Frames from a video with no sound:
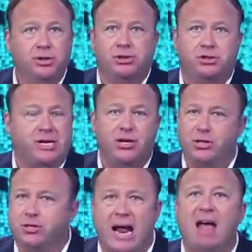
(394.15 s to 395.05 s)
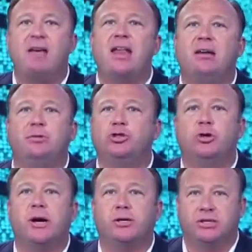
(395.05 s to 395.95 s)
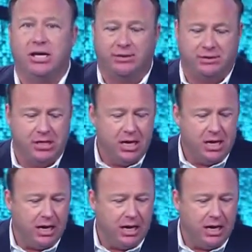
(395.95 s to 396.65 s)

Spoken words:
just stations, have at it, enjoy yourselves.